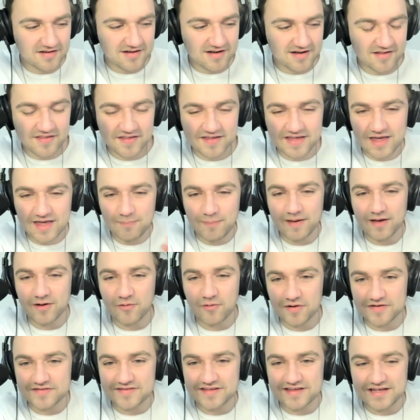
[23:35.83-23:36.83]
and they keep like
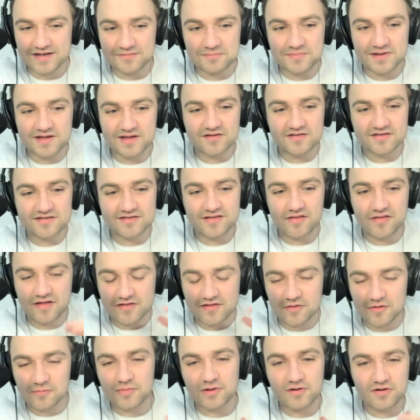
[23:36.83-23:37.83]
going to eat meals and
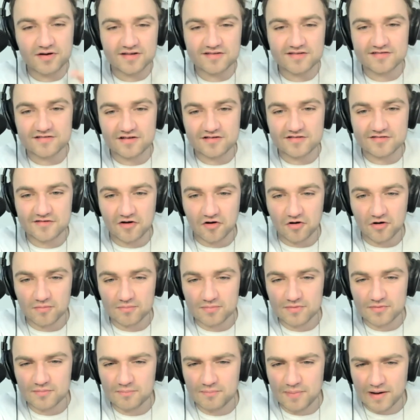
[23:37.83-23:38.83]
like the meal gets
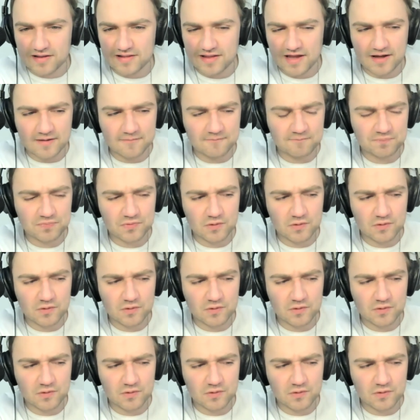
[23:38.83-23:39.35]
disturbed by like